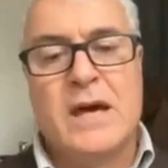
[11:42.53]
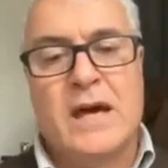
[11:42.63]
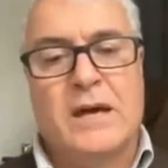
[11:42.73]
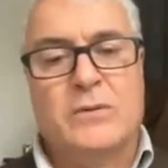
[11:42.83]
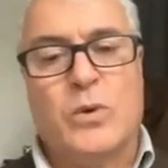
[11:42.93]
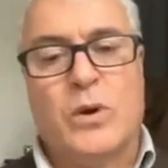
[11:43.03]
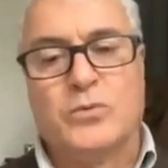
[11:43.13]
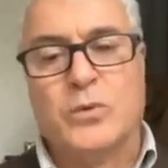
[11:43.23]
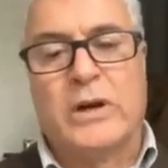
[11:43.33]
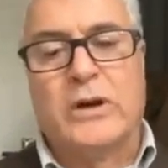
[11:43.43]
And what
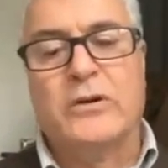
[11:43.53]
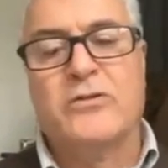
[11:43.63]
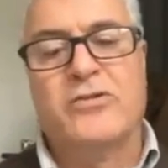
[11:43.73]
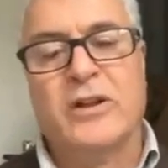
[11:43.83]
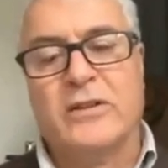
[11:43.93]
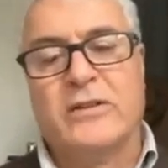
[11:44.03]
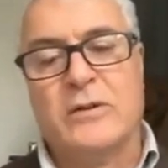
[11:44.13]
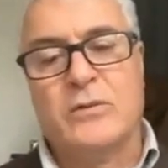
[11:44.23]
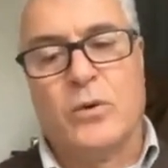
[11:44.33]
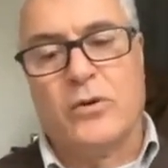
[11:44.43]
we could see
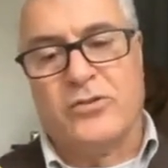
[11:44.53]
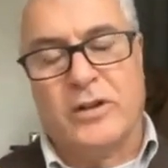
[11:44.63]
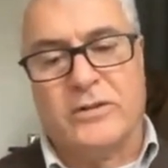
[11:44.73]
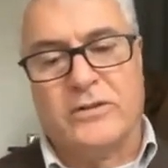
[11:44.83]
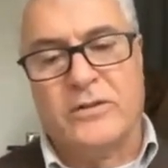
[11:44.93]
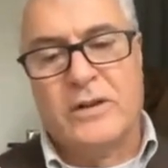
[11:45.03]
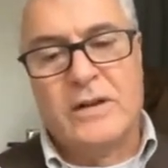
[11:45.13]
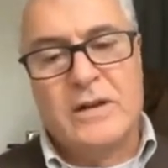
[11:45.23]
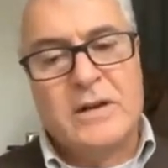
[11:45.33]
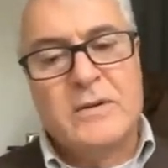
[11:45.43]
was that
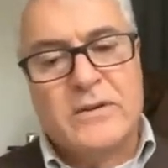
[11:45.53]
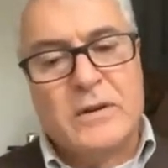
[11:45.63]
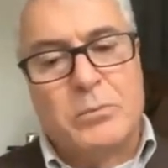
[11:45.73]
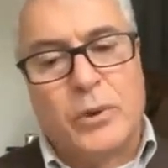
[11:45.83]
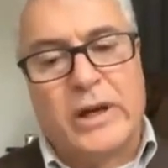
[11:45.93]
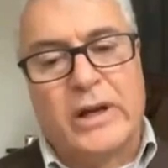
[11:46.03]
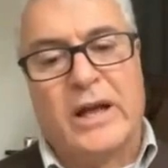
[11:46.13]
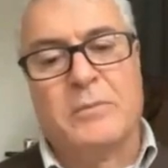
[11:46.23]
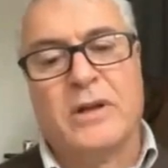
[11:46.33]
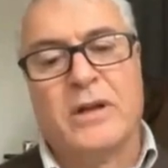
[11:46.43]
the
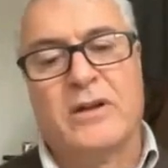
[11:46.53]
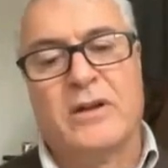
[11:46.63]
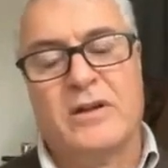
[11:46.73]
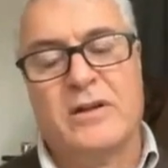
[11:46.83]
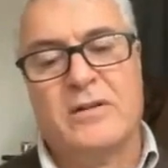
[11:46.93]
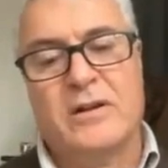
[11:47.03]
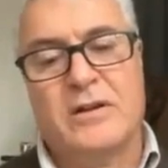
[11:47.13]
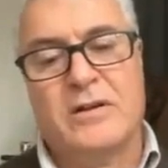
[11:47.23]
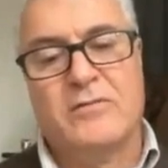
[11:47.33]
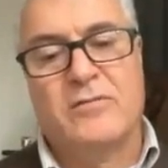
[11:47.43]
pre-eclamptic
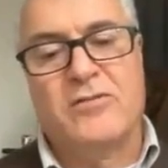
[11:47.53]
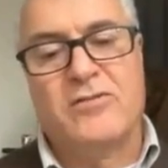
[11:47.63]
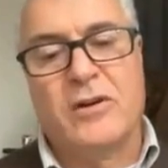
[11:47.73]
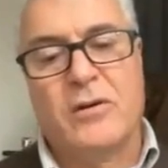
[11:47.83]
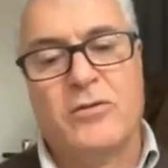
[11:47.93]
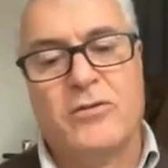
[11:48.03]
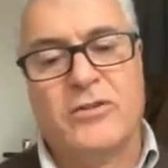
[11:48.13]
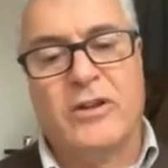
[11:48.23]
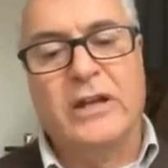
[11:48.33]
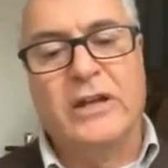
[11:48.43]
vesicles,
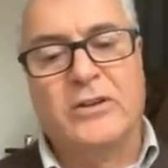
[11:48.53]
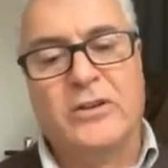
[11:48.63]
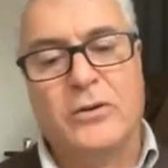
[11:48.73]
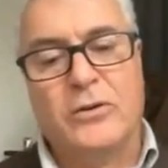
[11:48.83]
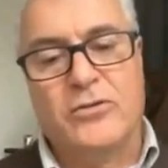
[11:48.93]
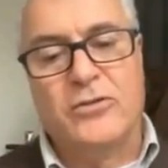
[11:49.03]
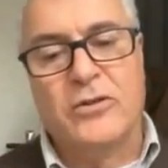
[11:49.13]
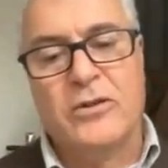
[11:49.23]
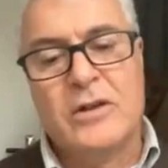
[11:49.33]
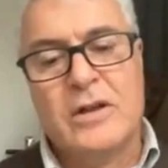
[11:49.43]
they induce
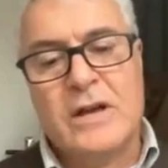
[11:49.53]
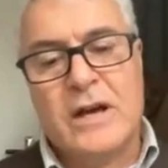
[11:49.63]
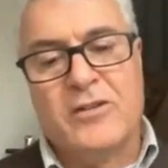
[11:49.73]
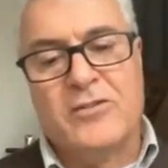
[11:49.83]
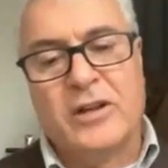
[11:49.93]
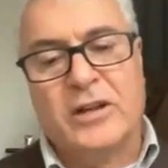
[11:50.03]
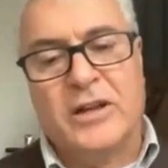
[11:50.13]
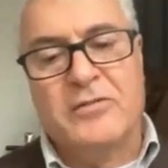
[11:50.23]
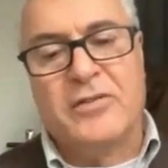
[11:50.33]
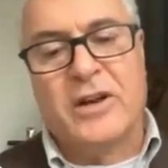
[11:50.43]
a
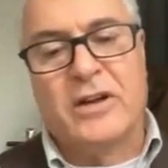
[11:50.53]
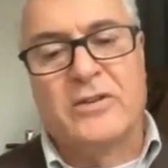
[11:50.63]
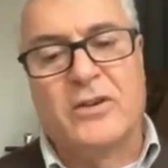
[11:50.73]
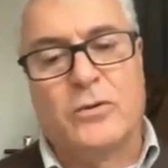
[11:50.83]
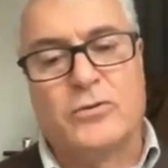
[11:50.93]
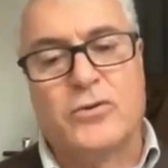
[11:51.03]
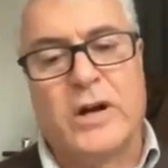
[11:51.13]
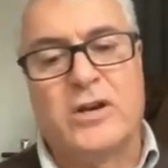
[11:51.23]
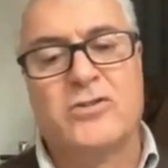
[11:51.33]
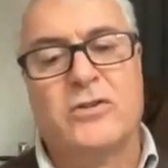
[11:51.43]
significant
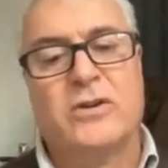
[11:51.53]
contraction